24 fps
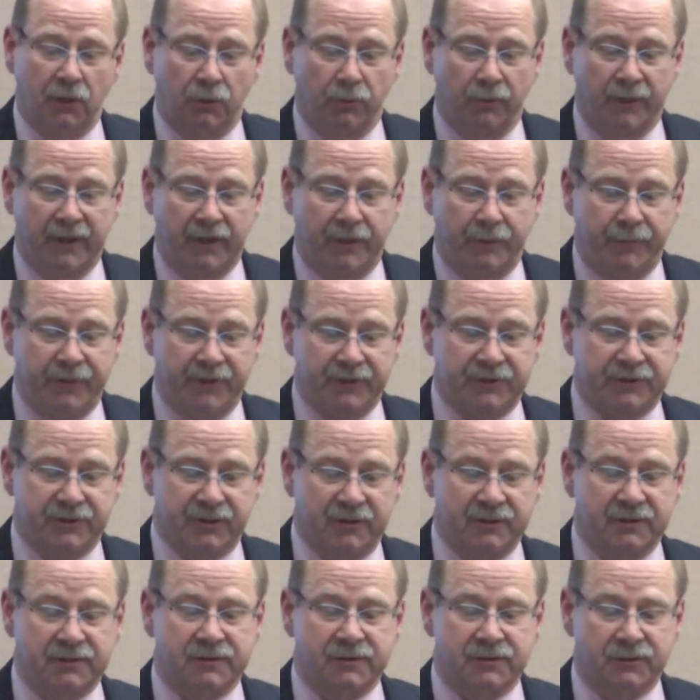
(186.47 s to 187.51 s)

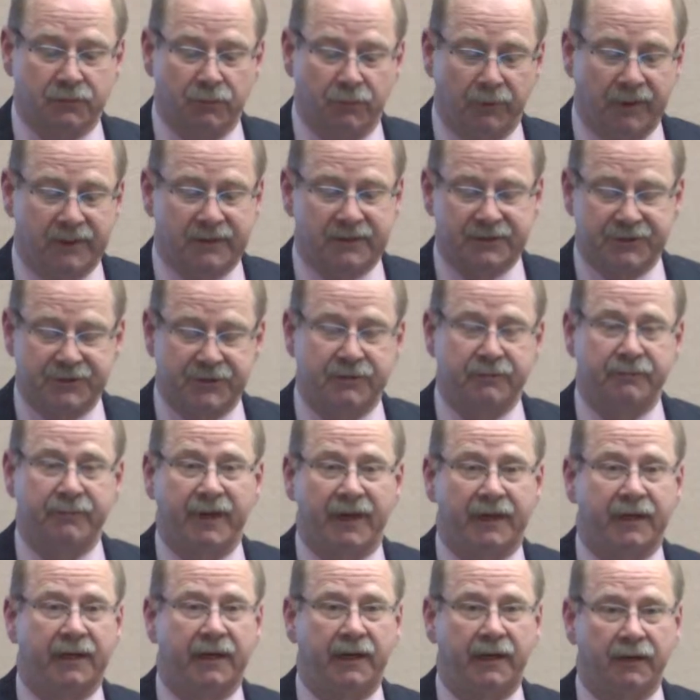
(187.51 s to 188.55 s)
readmissions, which
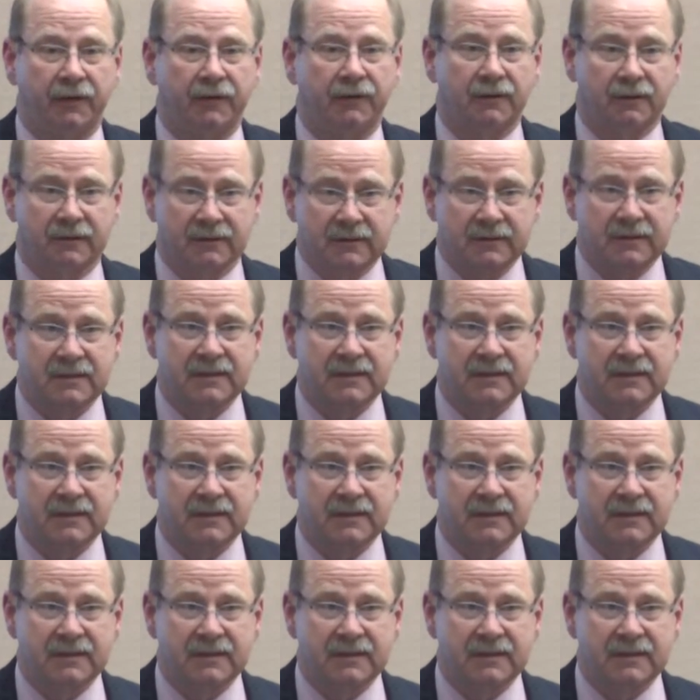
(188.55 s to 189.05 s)
Medicare and